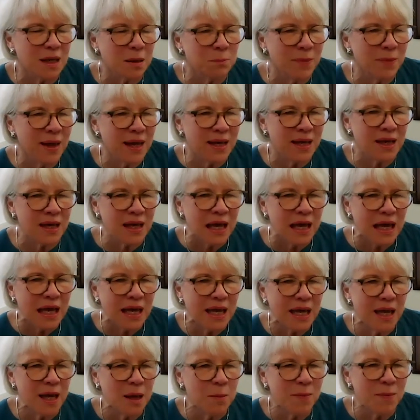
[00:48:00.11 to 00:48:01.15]
that make
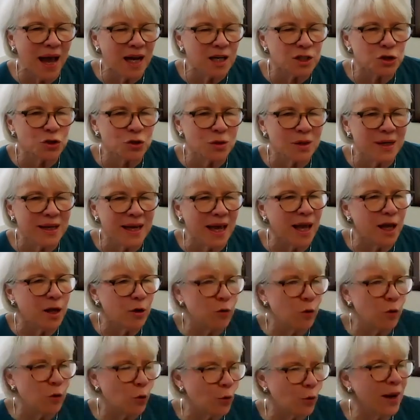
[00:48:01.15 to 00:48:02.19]
him actually a
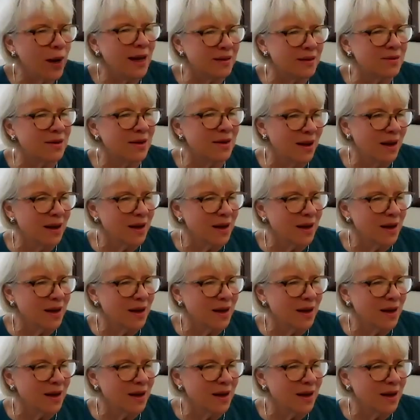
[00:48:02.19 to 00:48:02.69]
great